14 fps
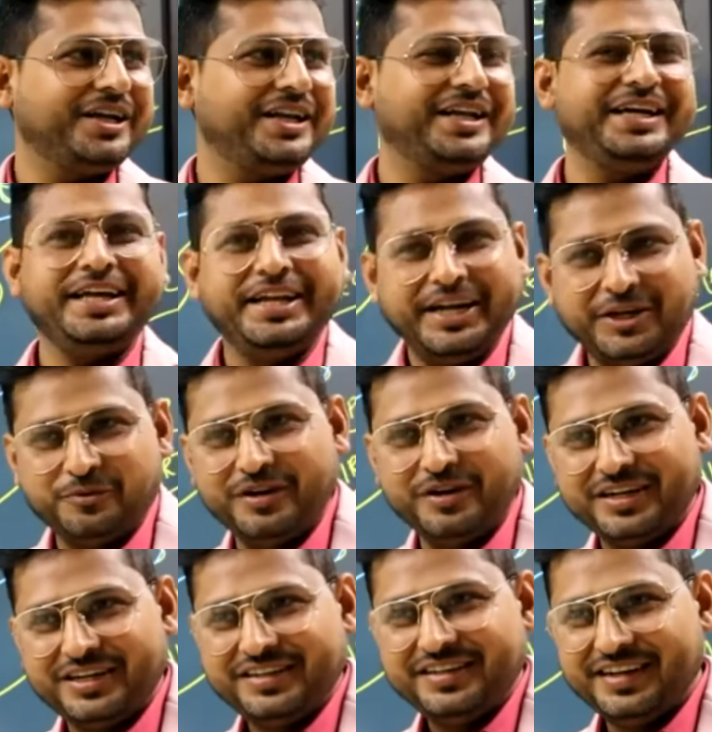Area Network,
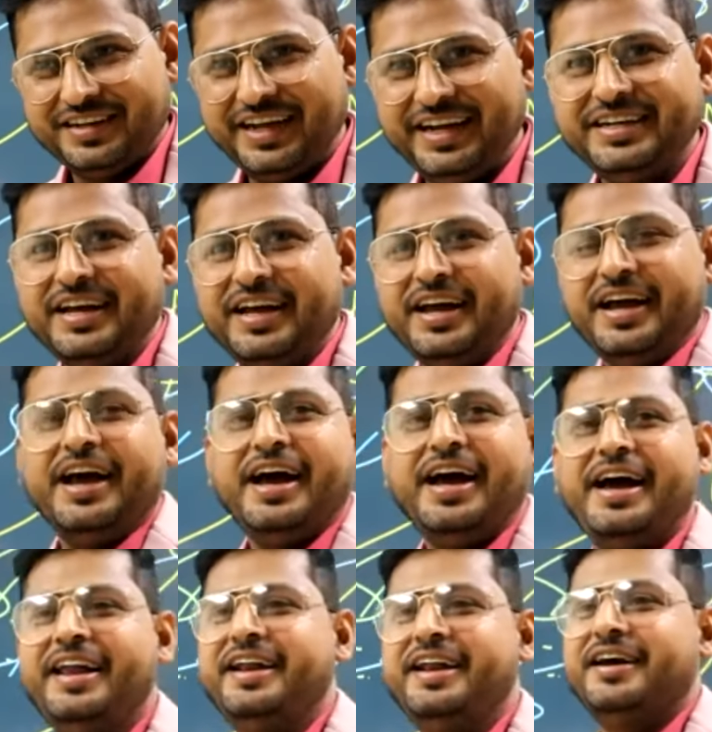right?
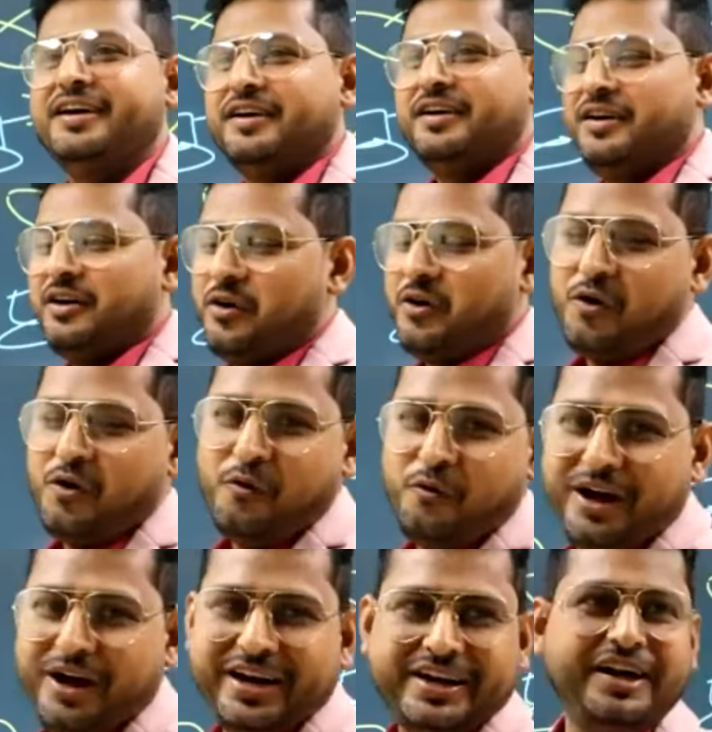And
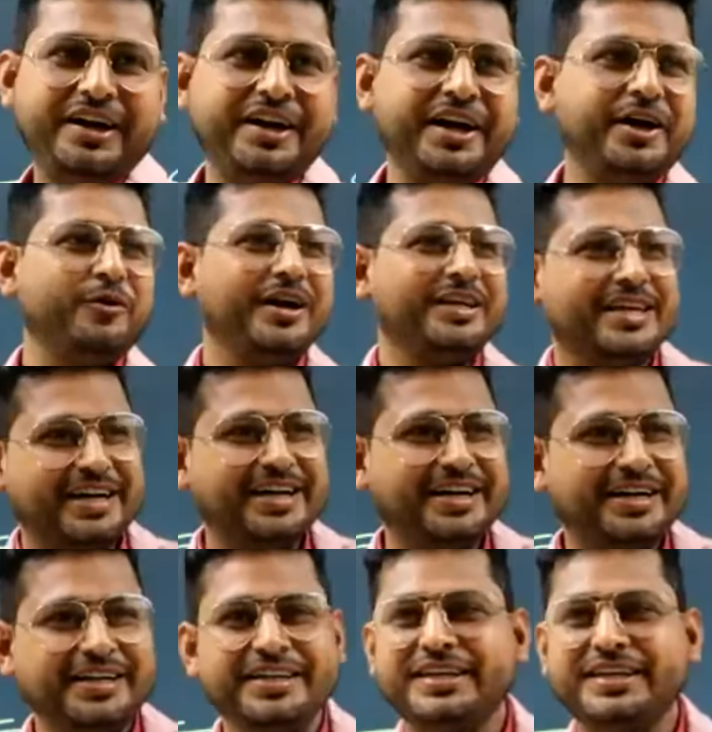one country to another
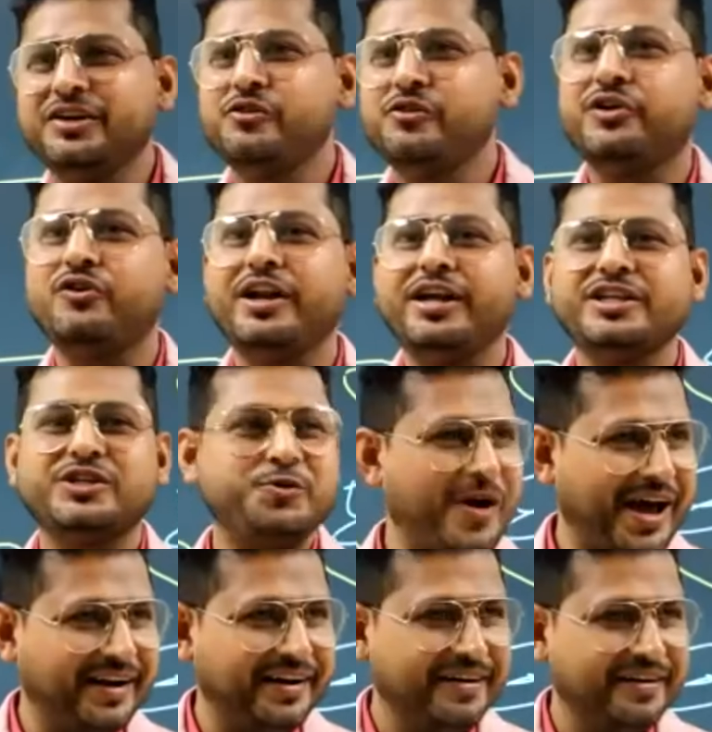country, we call as
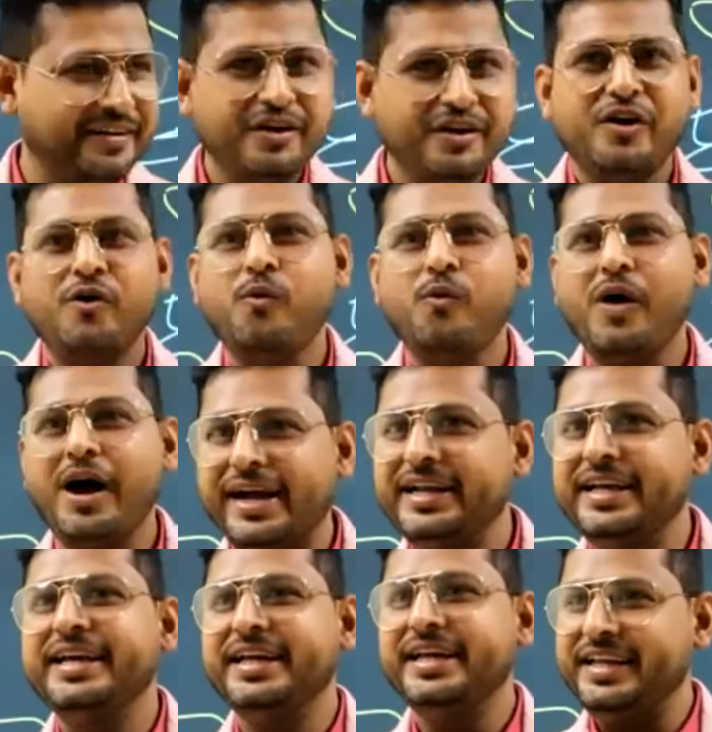WAN, Wide
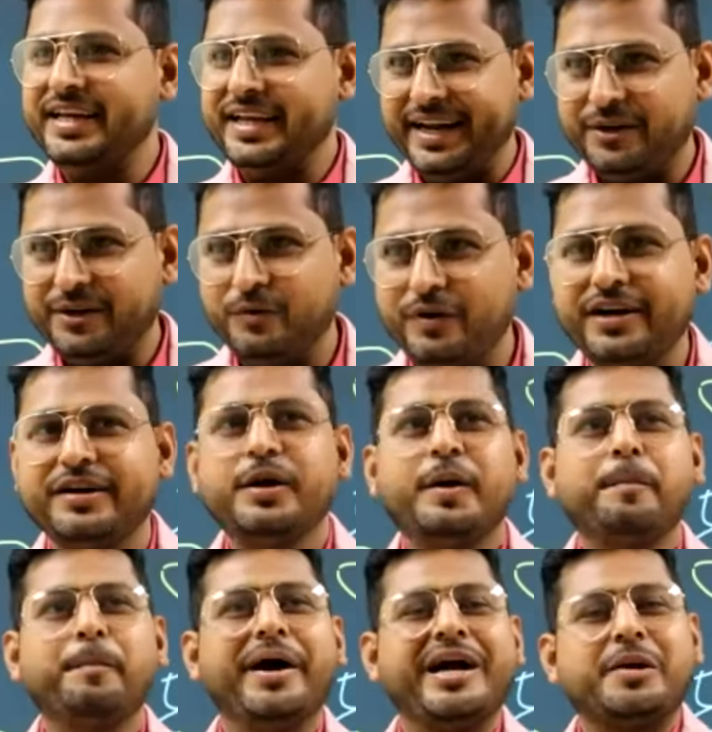Area Network.
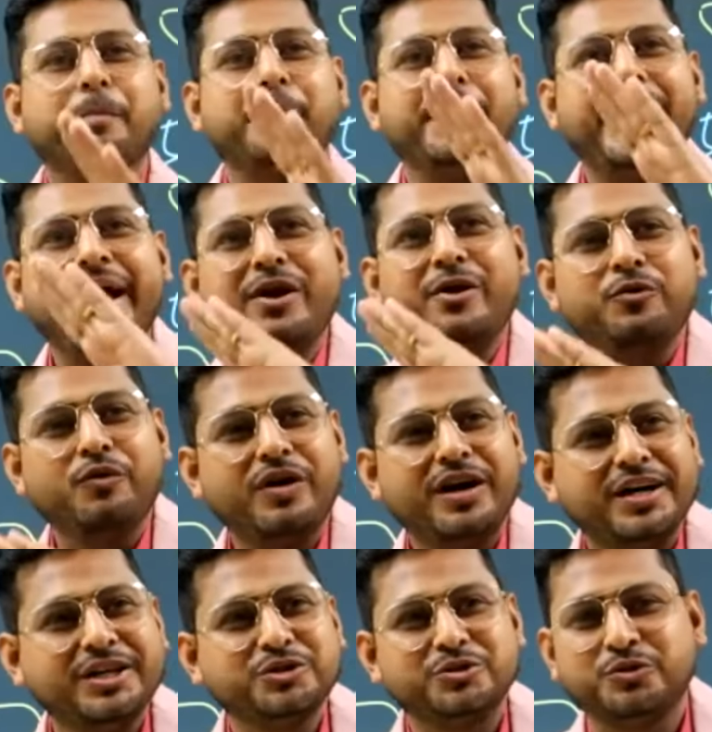But MAN
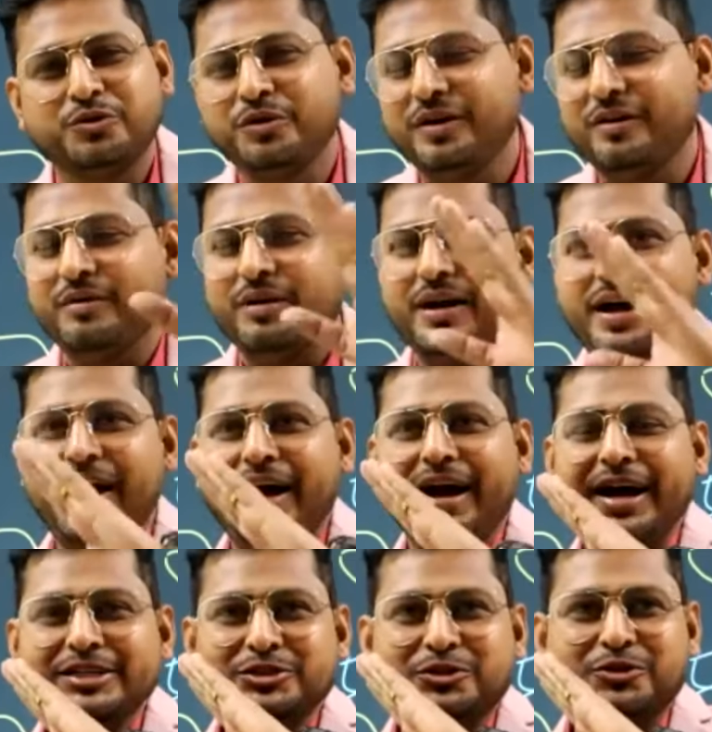word
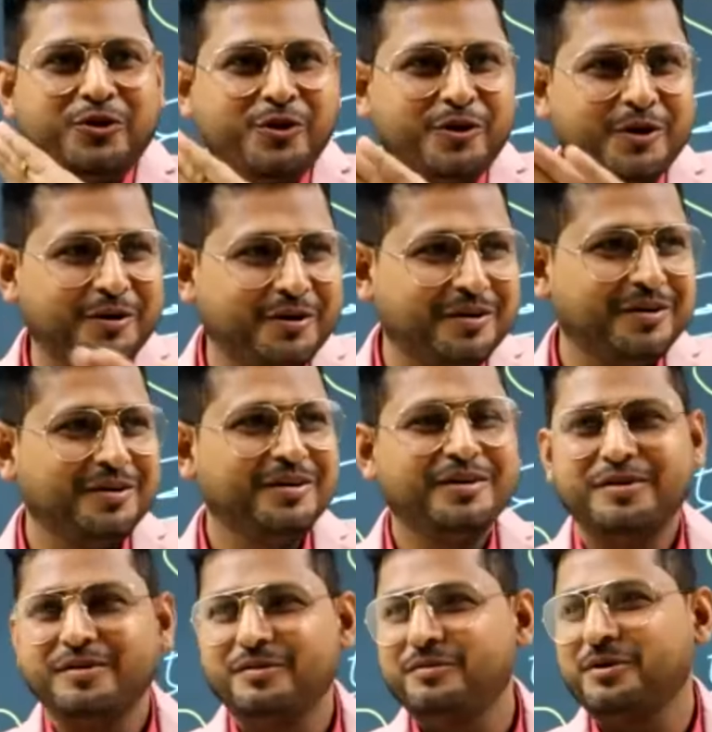has gone
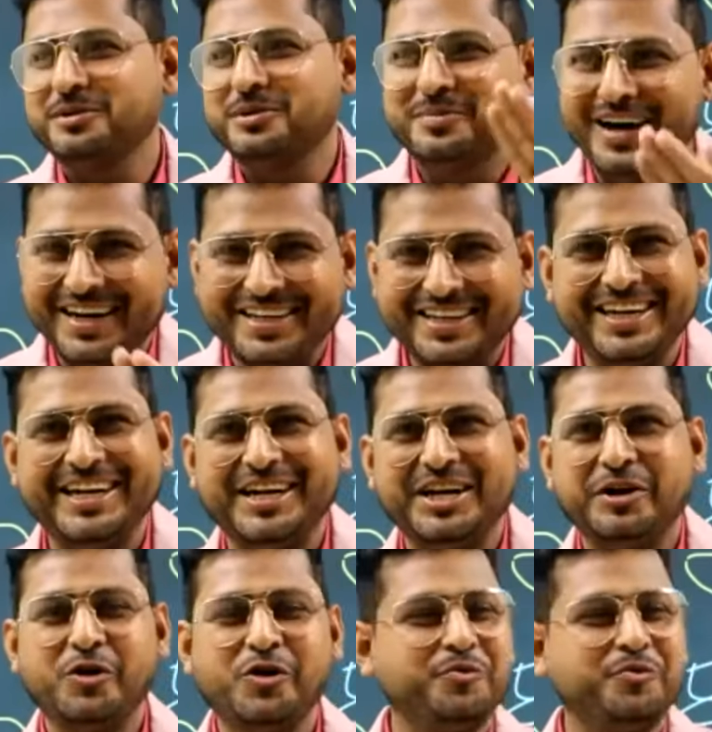from the market.
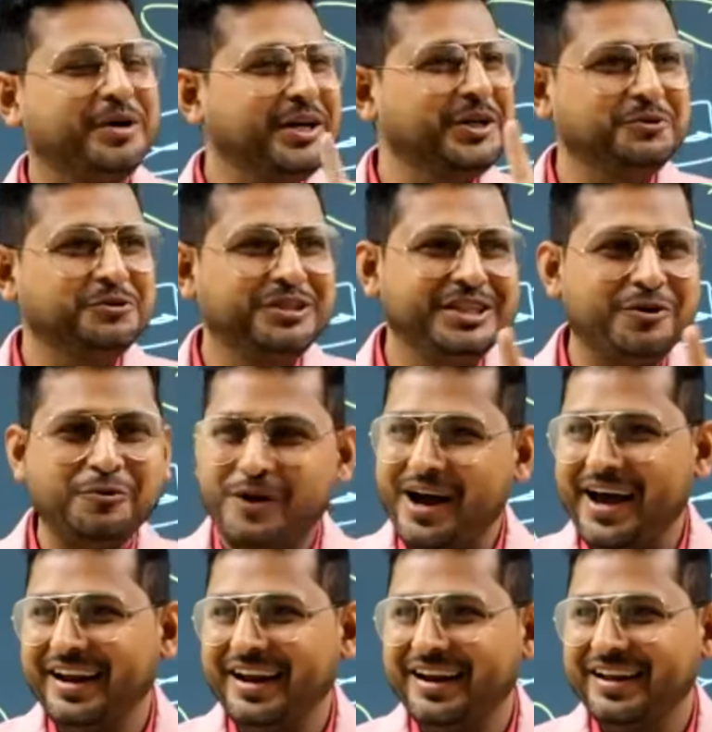Nobody is using the WAN.